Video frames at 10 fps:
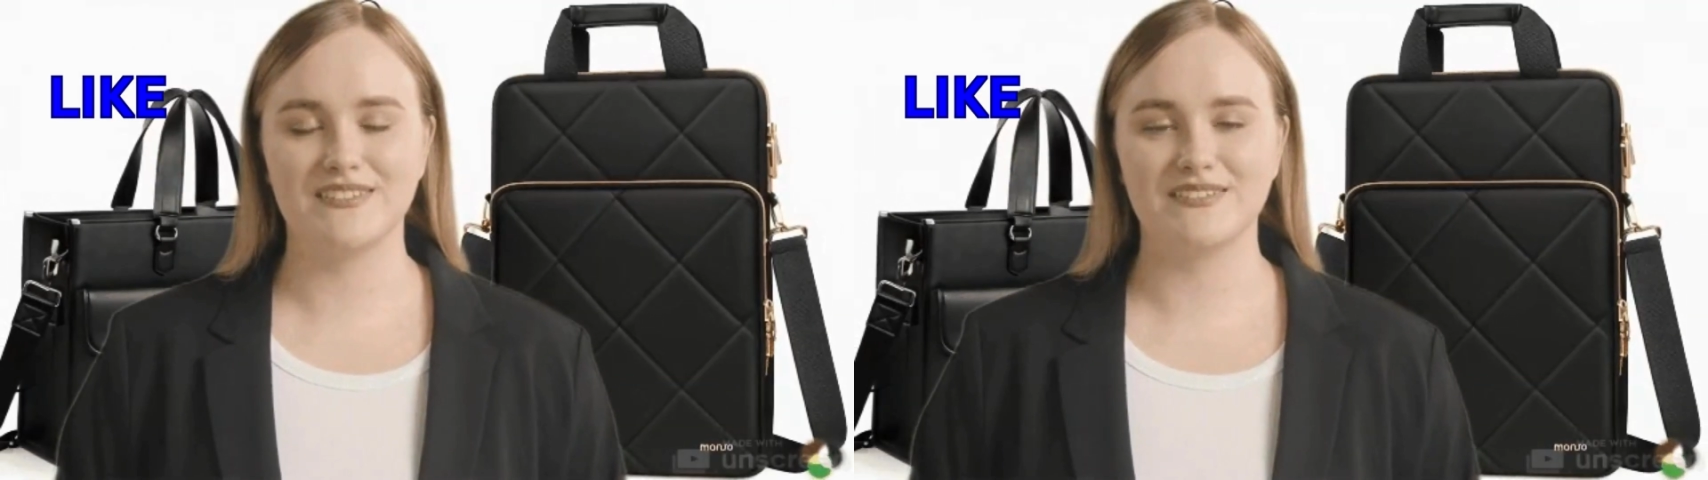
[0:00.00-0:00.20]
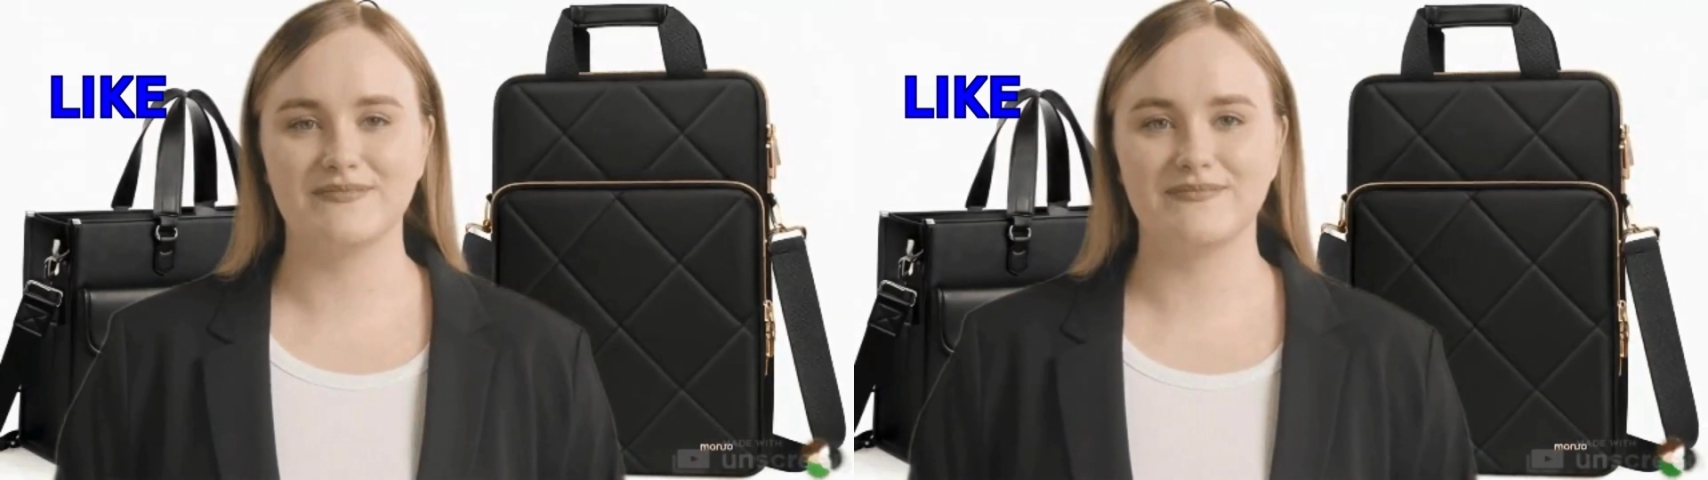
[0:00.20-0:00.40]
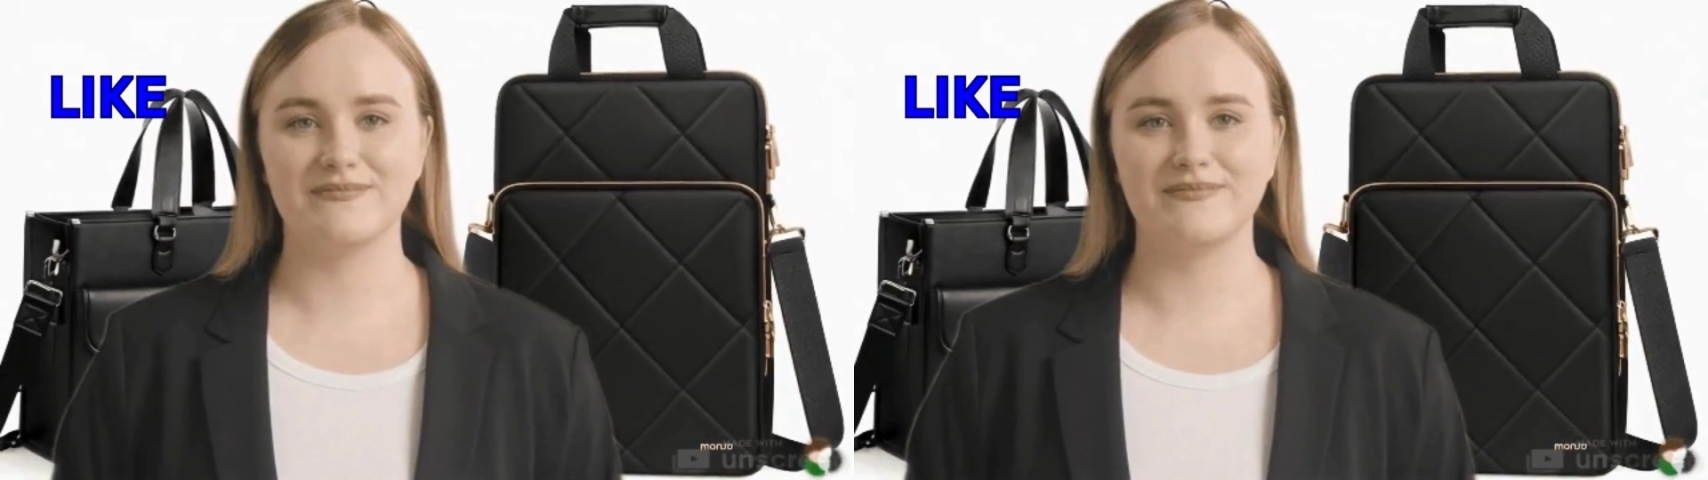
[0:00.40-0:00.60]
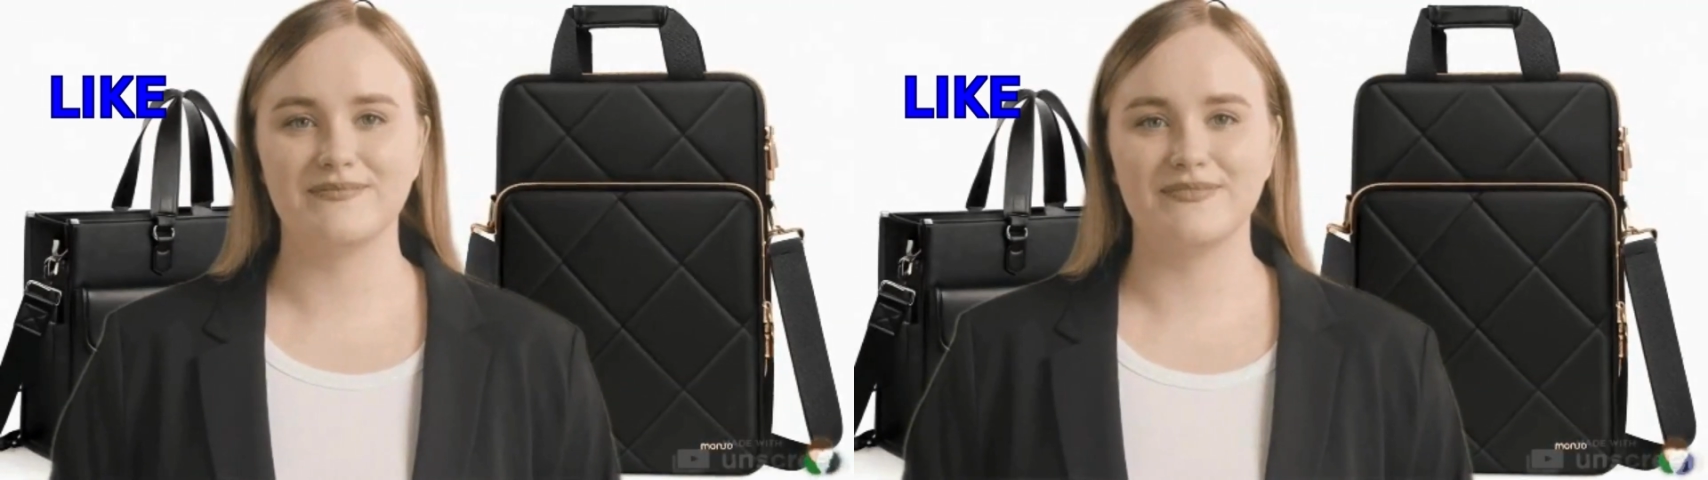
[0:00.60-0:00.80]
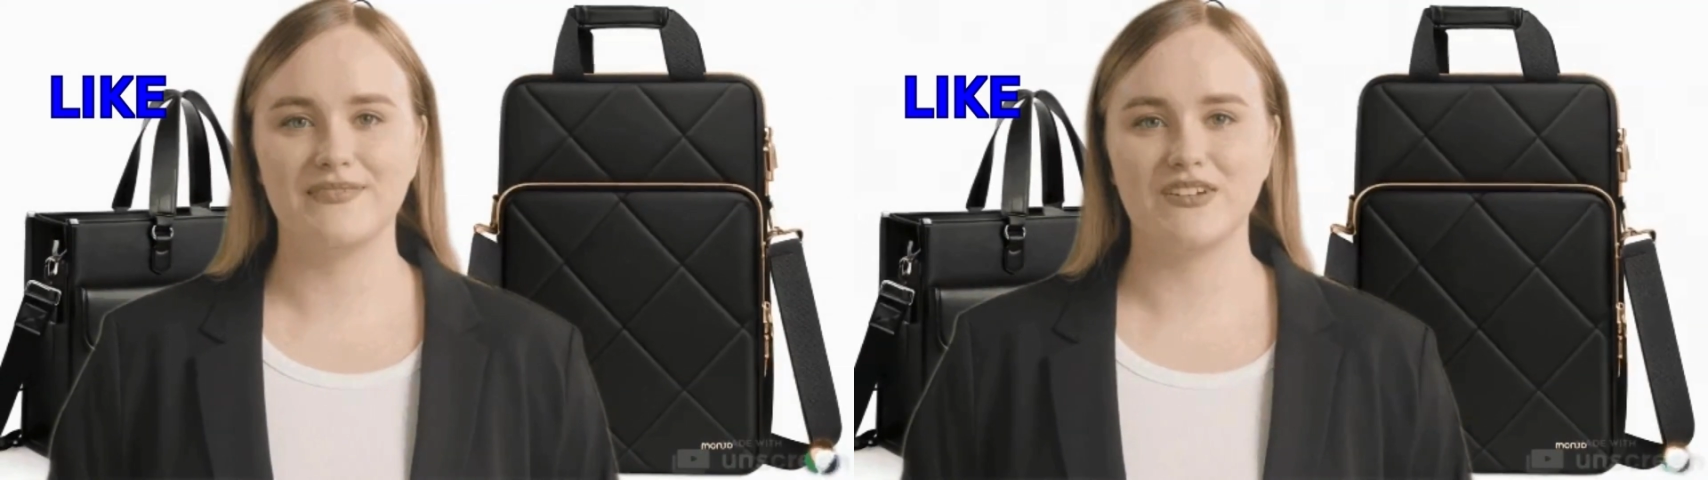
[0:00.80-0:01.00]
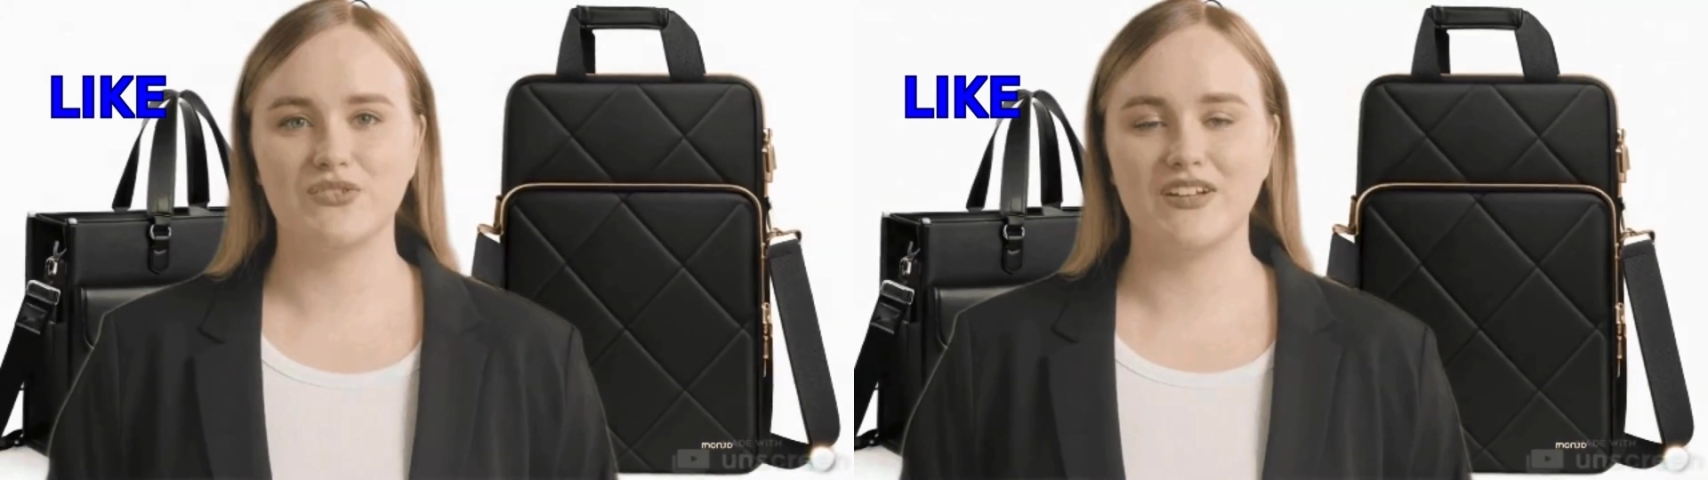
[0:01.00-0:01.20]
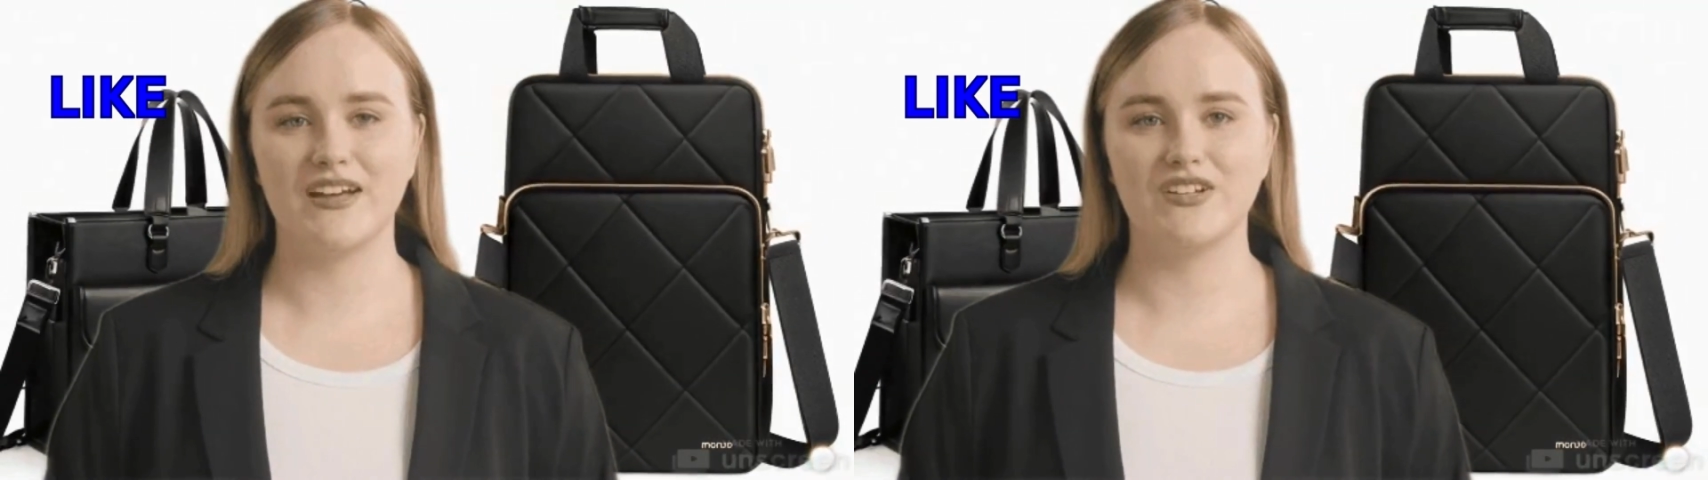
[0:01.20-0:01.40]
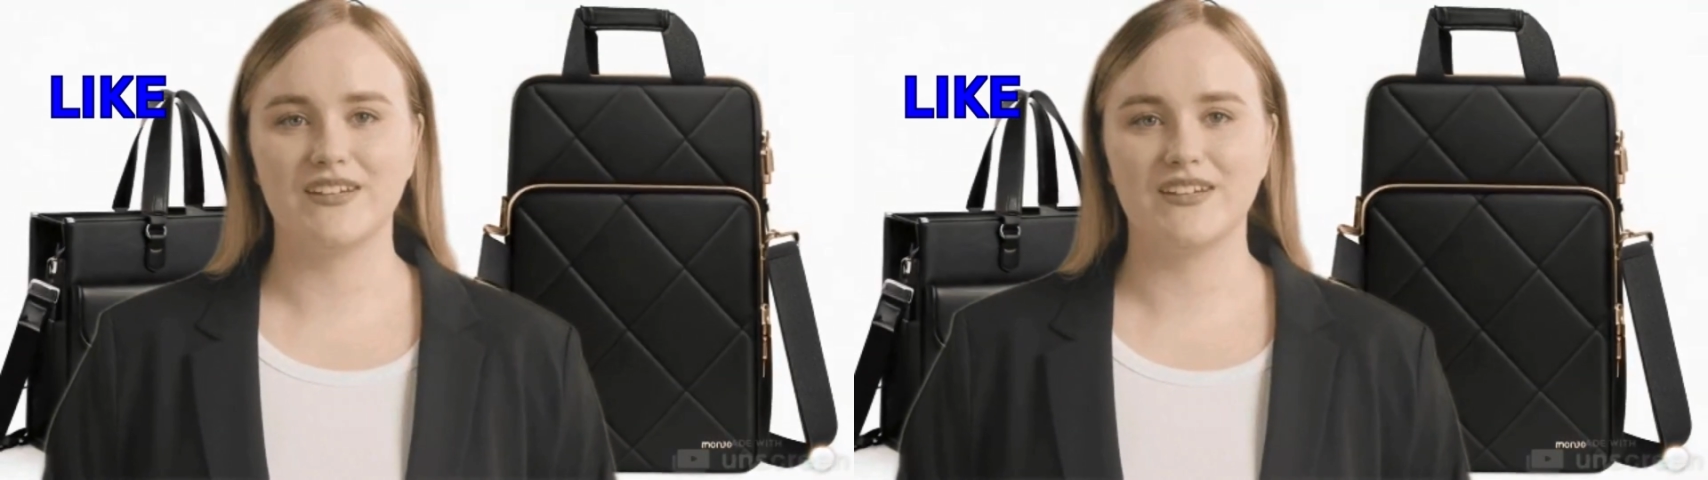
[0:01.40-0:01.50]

Embrace the beauty of roller